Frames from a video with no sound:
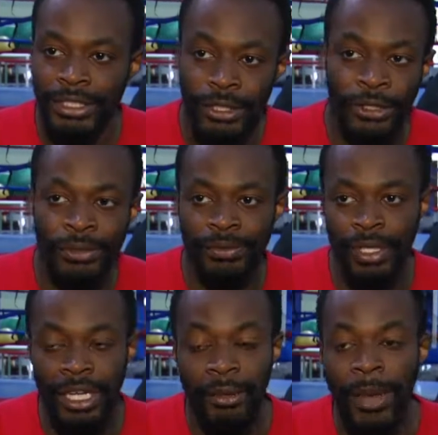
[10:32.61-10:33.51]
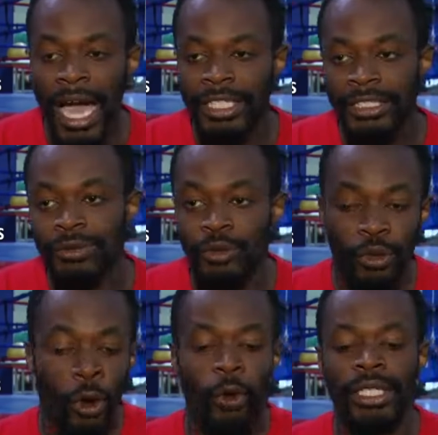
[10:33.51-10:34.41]
So imagine
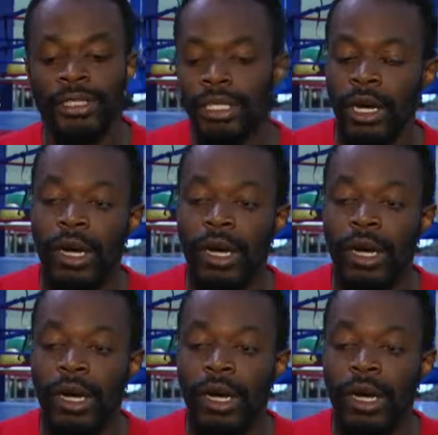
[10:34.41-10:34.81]
going